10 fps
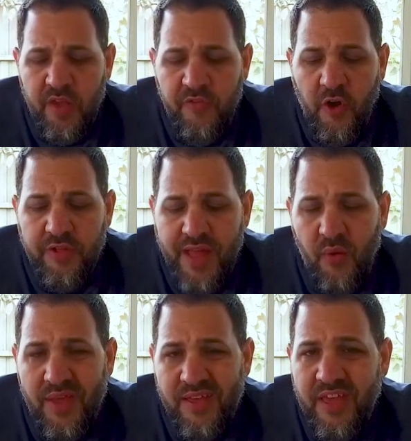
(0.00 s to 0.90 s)
as far as
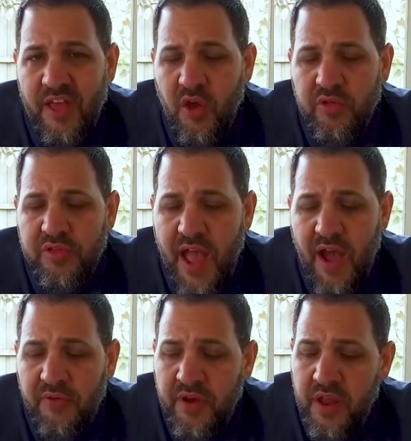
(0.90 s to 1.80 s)
how easy it goes
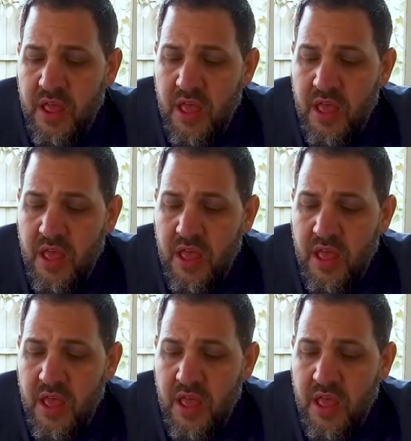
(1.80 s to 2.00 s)
down.